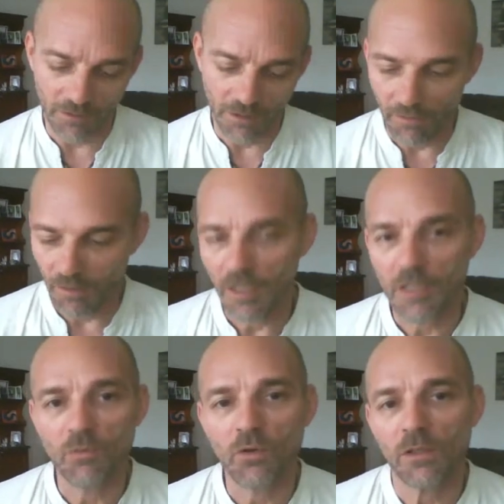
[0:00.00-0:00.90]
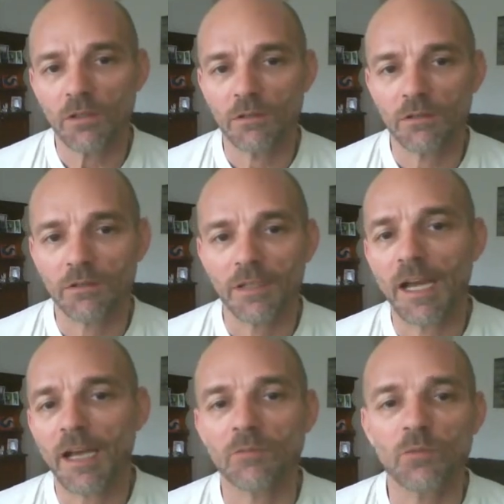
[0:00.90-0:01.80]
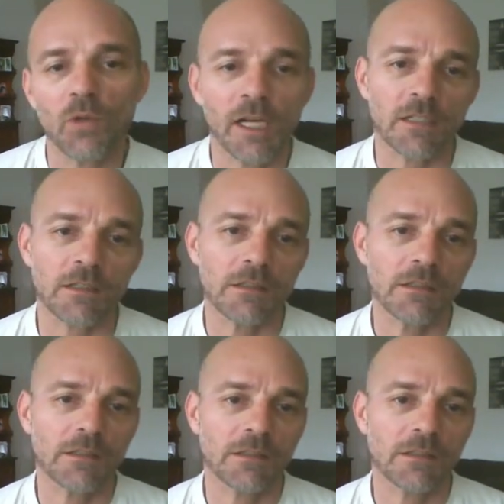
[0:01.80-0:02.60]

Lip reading: If it needs more, they add more ants.